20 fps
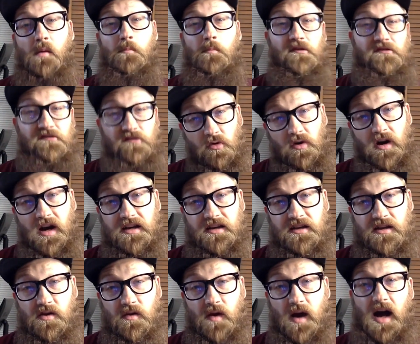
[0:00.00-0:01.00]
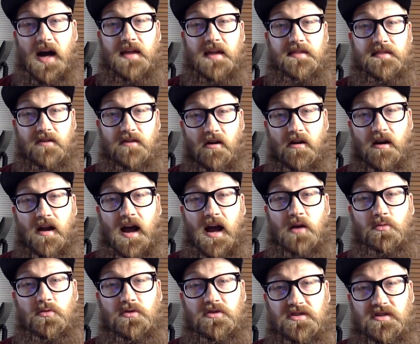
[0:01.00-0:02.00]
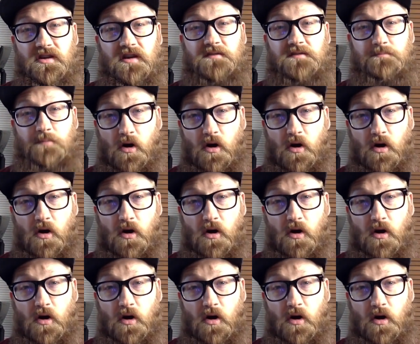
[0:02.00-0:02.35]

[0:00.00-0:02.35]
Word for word: before I do, I thought I would just